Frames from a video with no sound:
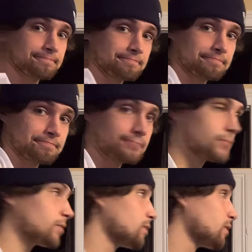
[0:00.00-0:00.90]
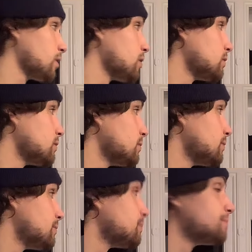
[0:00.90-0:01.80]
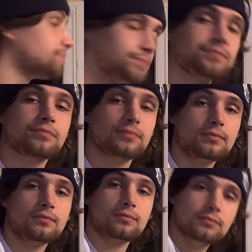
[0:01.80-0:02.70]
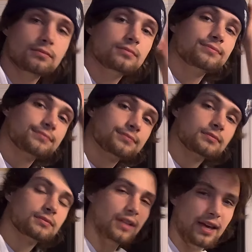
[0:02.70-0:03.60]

you have to get bound by your carrier. You know,